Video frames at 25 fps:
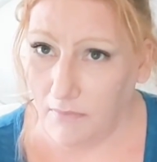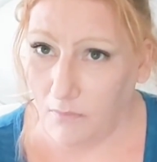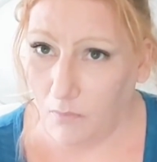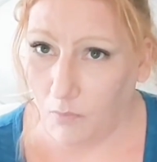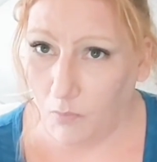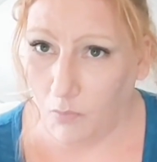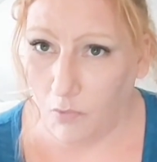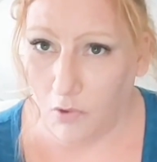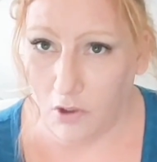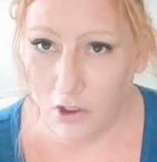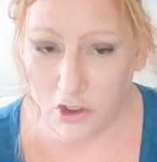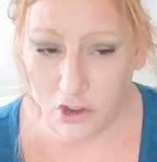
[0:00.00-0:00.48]

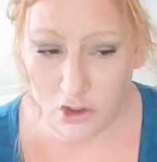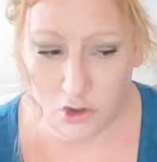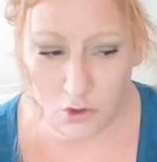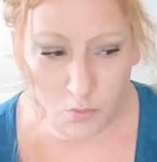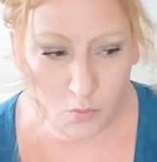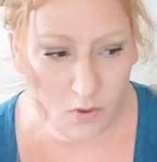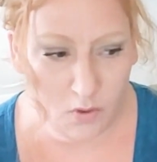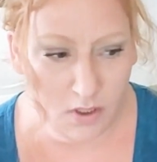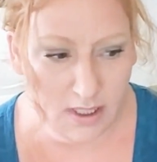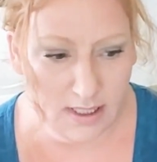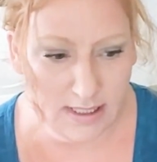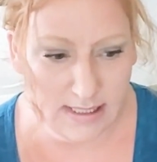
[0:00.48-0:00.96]
which
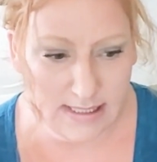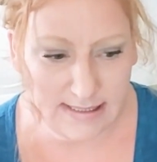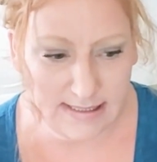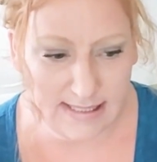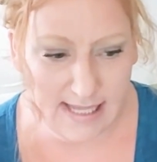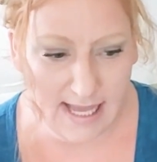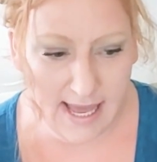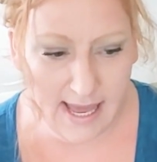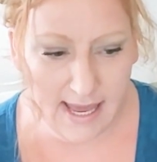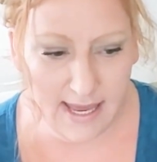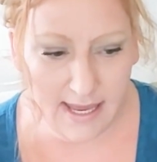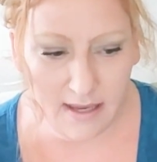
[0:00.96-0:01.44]
was
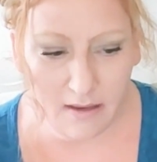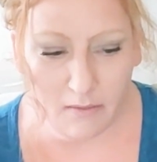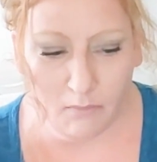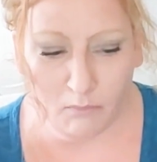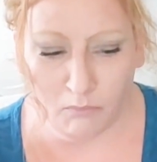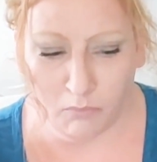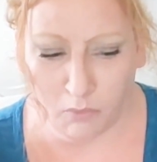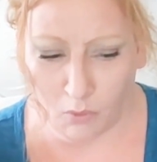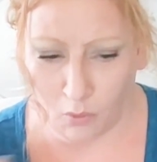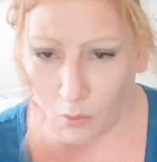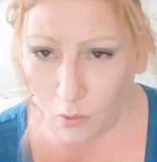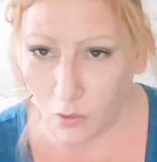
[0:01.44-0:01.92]
a
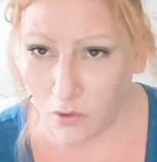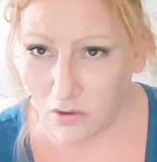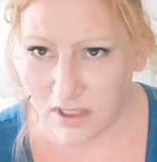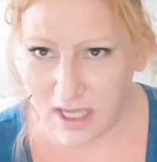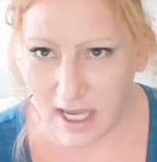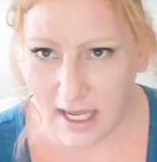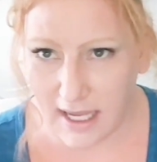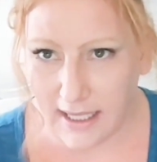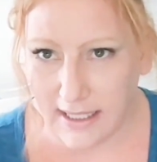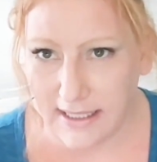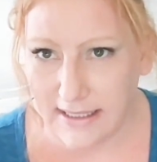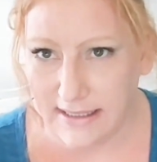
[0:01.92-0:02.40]

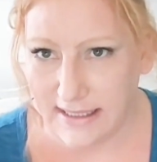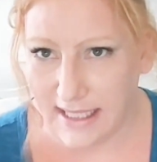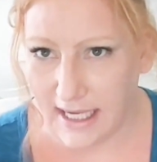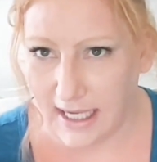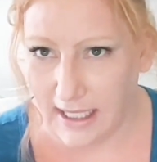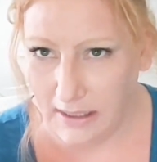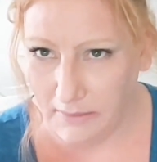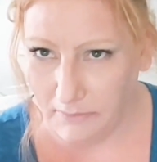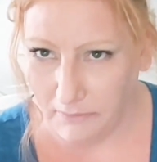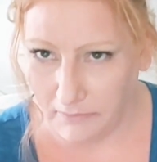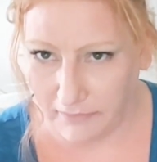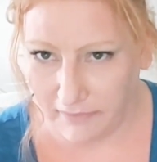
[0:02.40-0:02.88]
bullseye
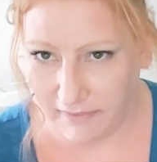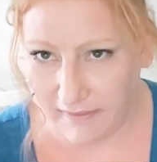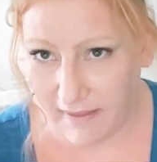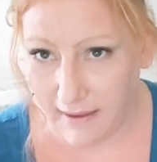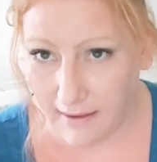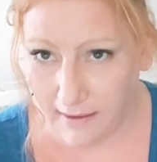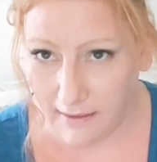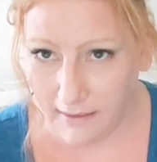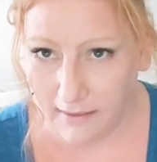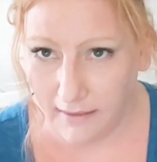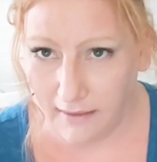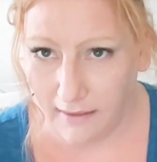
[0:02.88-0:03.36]
type
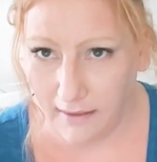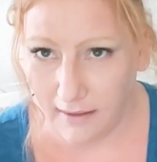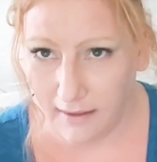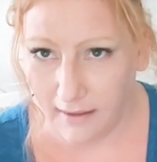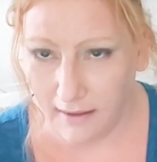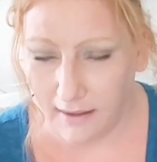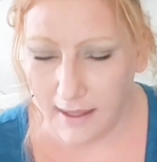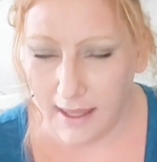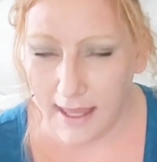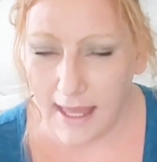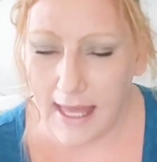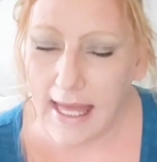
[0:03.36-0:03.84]
thing.
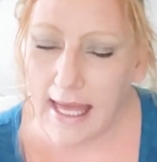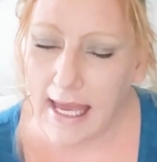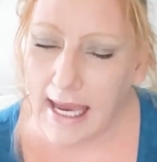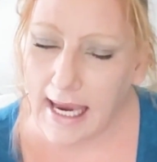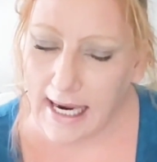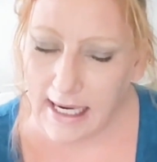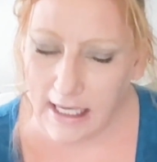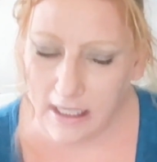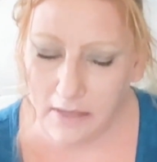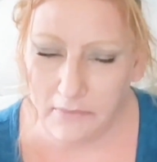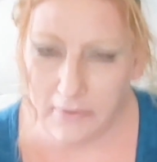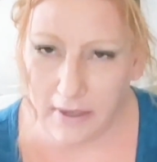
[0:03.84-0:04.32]

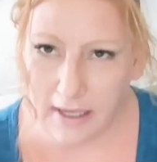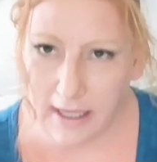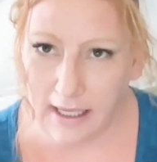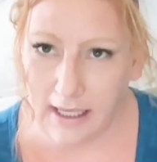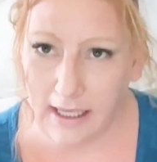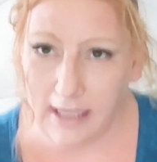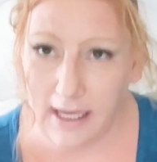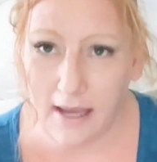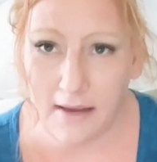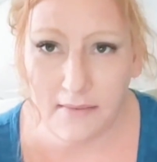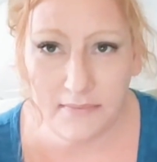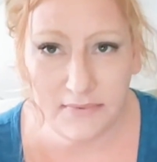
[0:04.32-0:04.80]

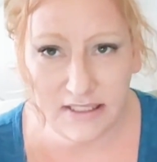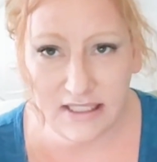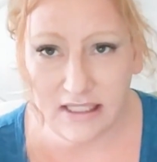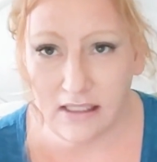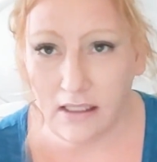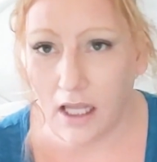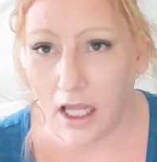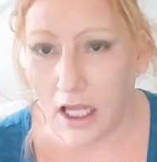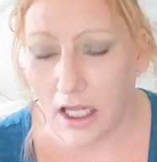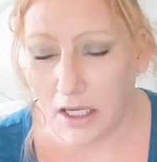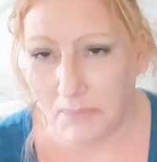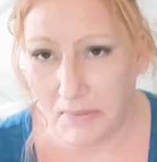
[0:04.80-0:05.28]
Anyway, I was in
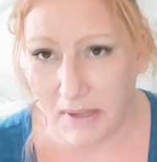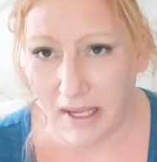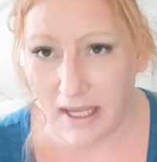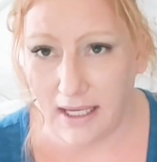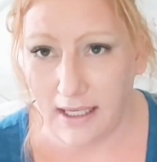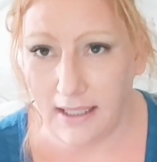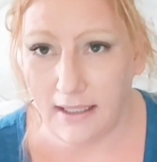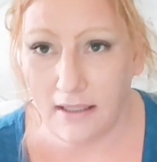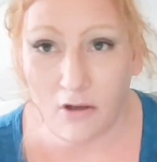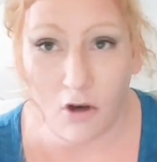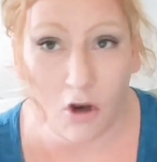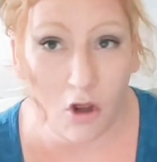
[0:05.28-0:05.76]
a lot of
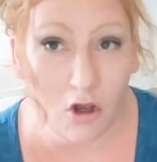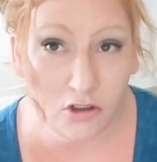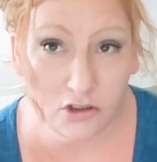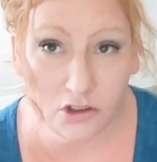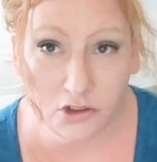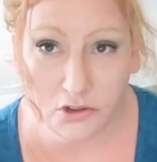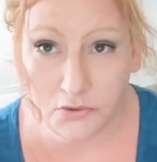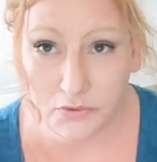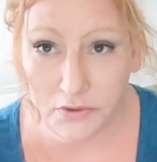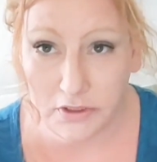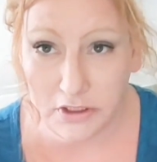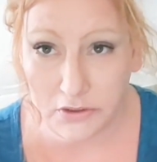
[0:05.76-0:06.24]
pain. Long
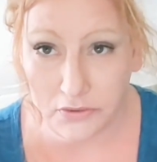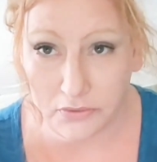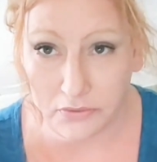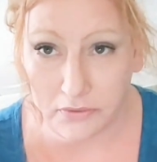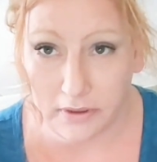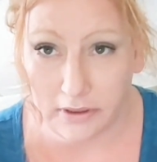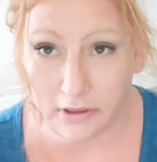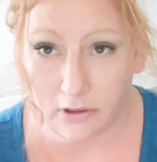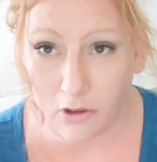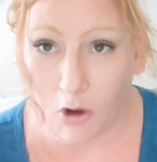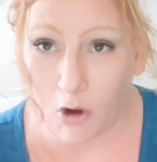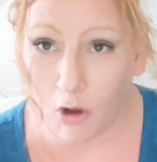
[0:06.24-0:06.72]
story
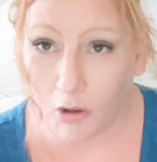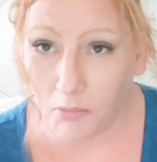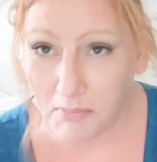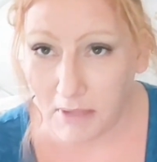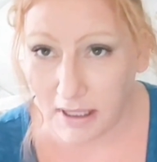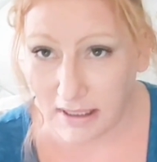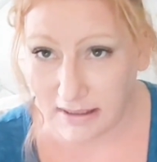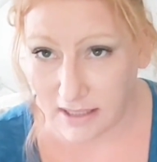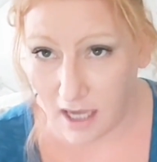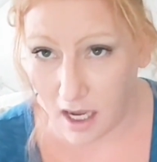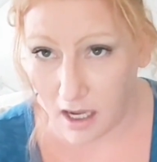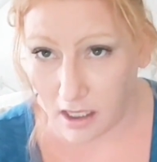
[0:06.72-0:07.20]
short, called
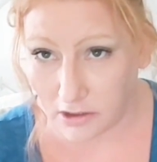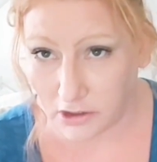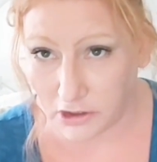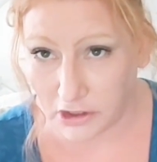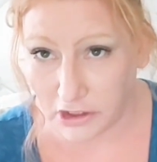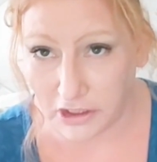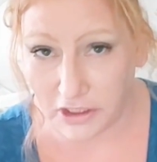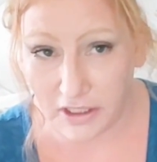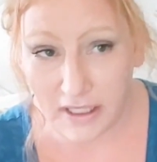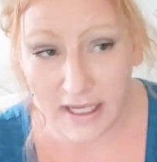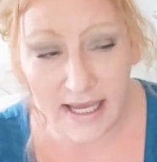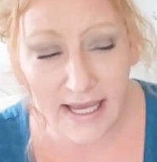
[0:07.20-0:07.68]
my
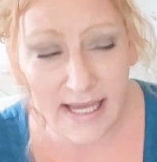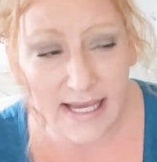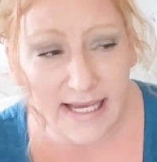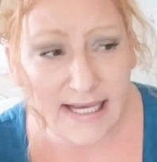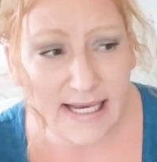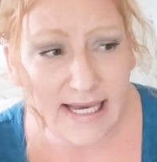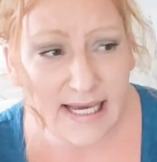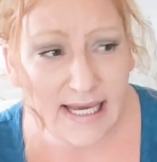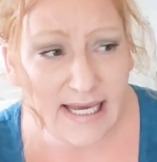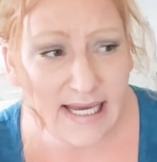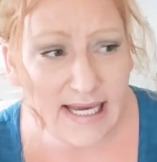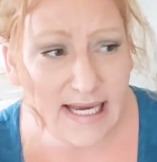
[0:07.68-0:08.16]
doctor.
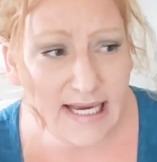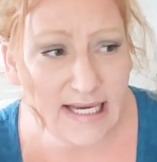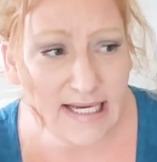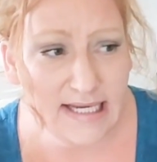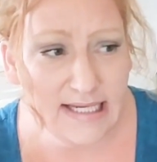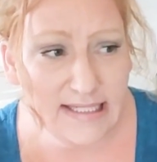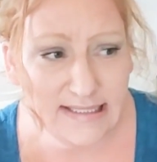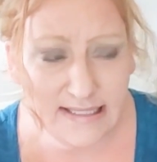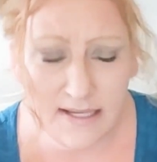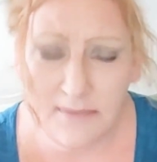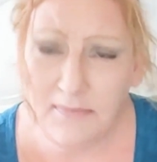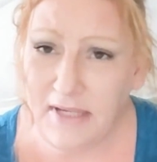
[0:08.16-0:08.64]

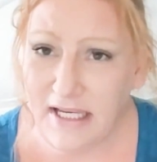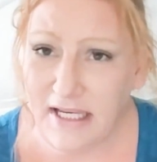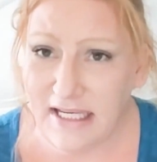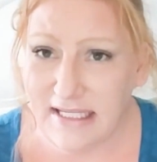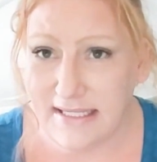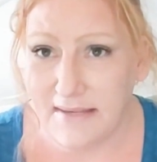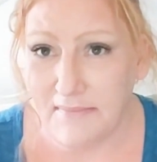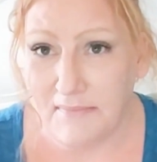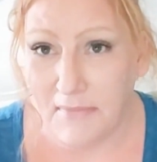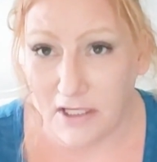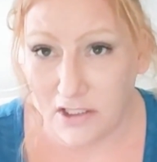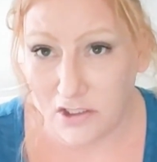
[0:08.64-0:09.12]
He sent me on
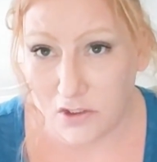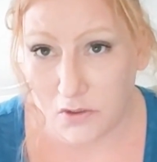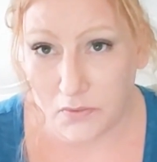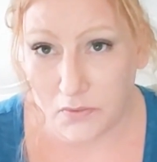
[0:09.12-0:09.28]
some muscle